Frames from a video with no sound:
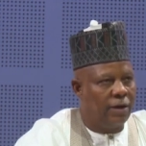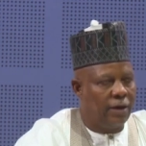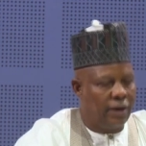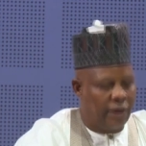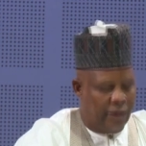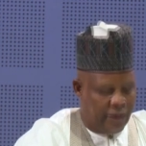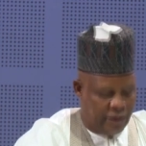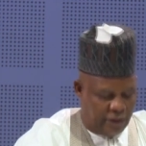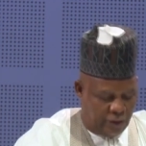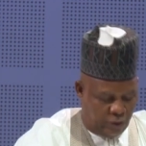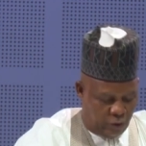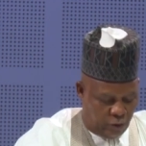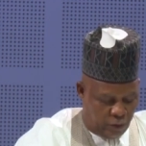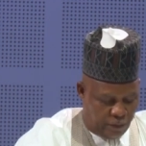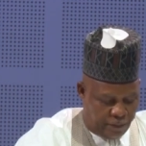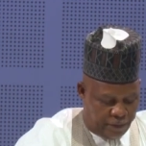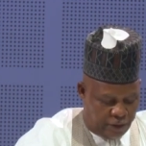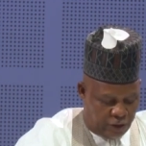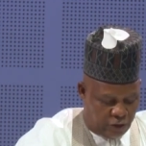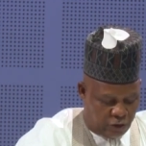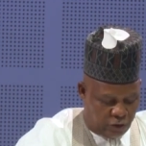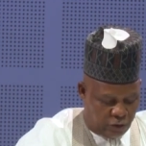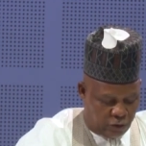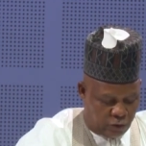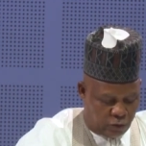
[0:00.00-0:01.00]
and
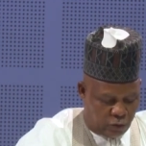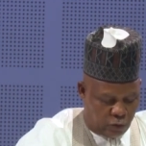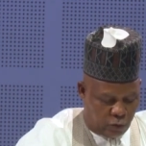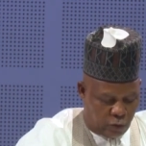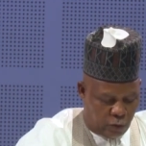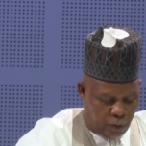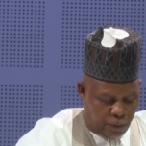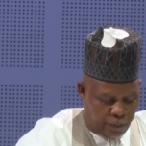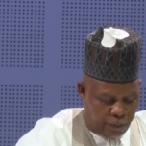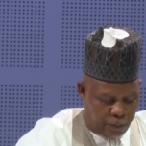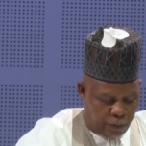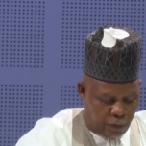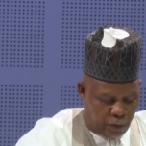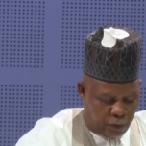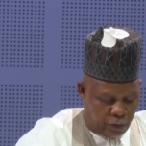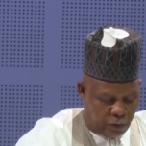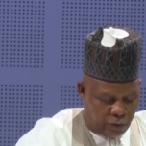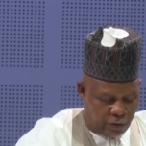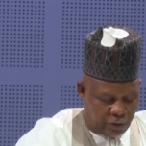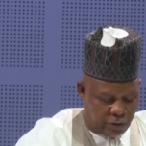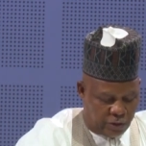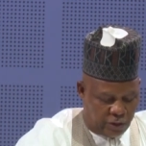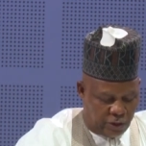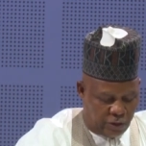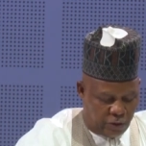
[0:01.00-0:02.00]
innovation to
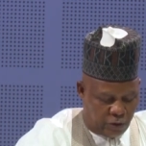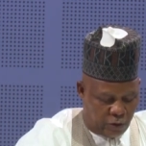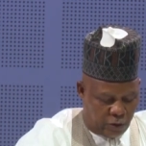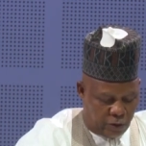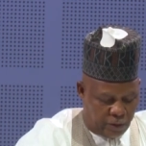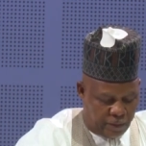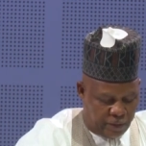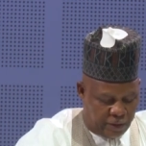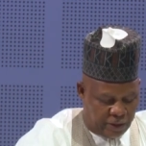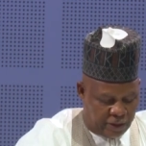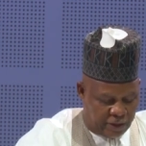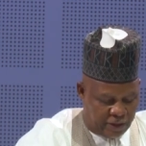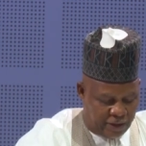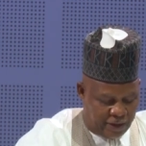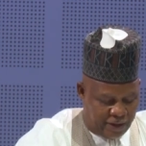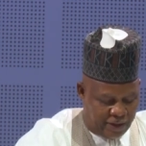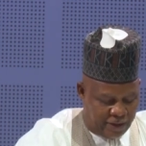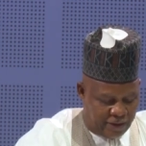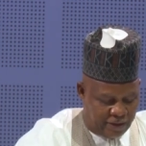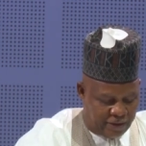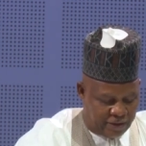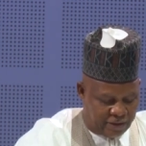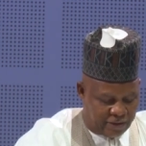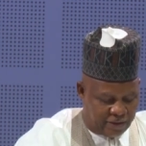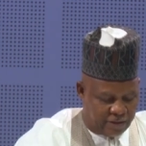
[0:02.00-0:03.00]
confront economic
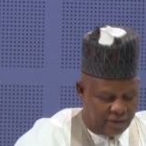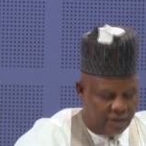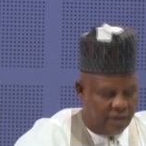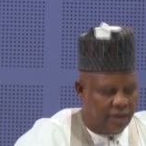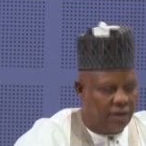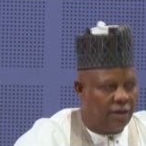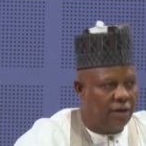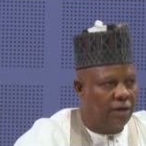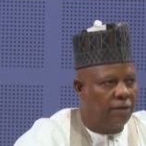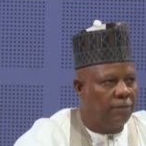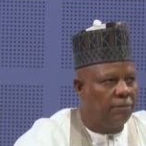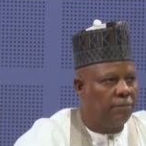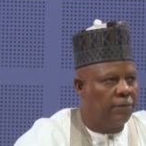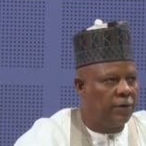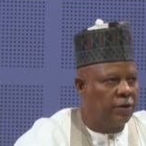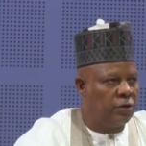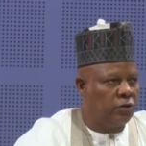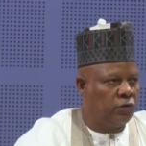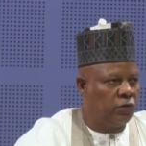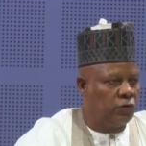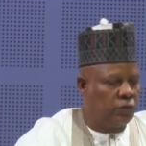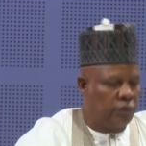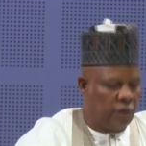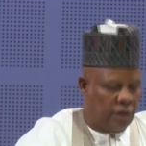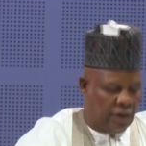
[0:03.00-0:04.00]
challenges,
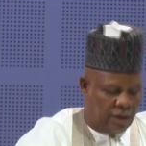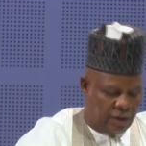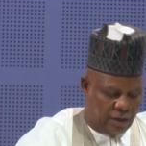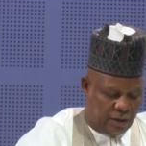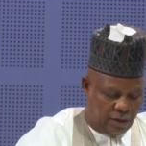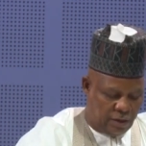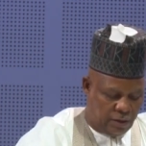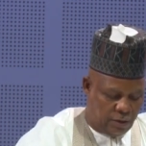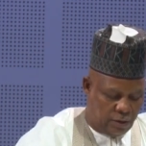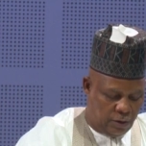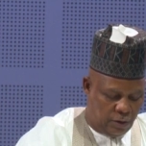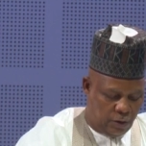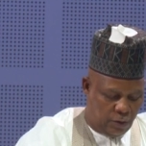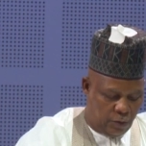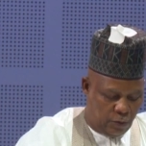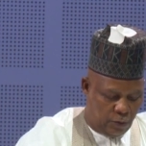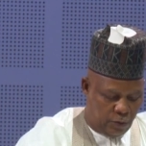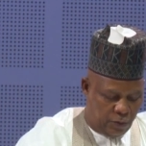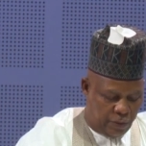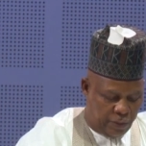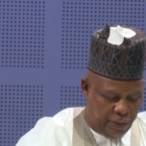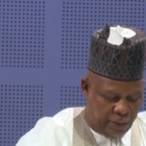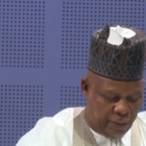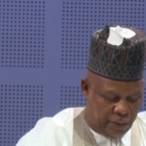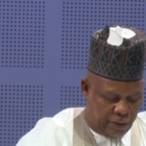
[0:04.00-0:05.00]
particularly
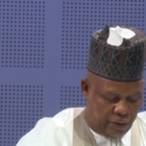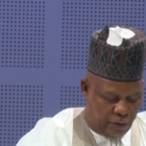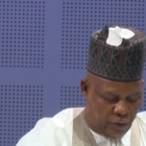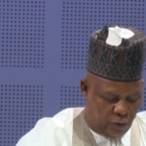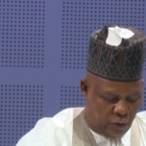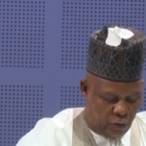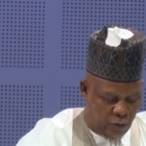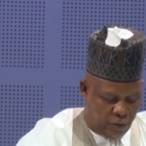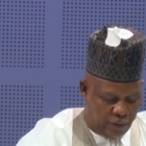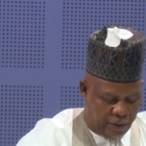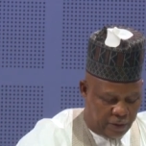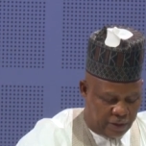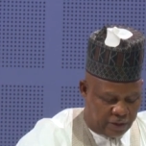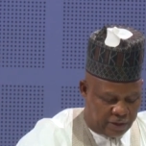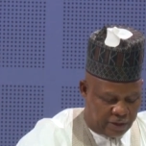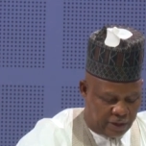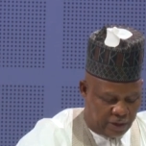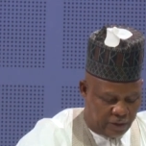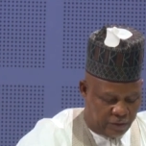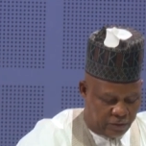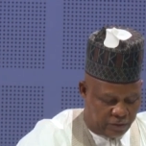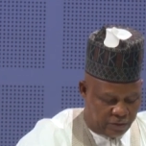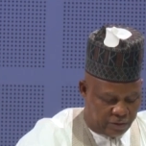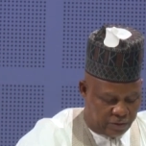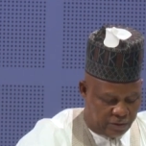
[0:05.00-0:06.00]
within the Global
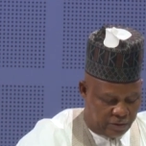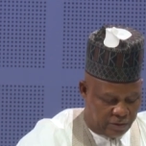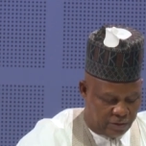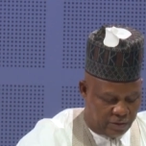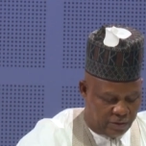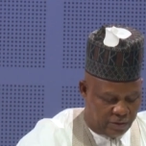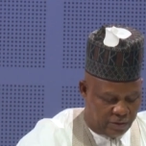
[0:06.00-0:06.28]
South.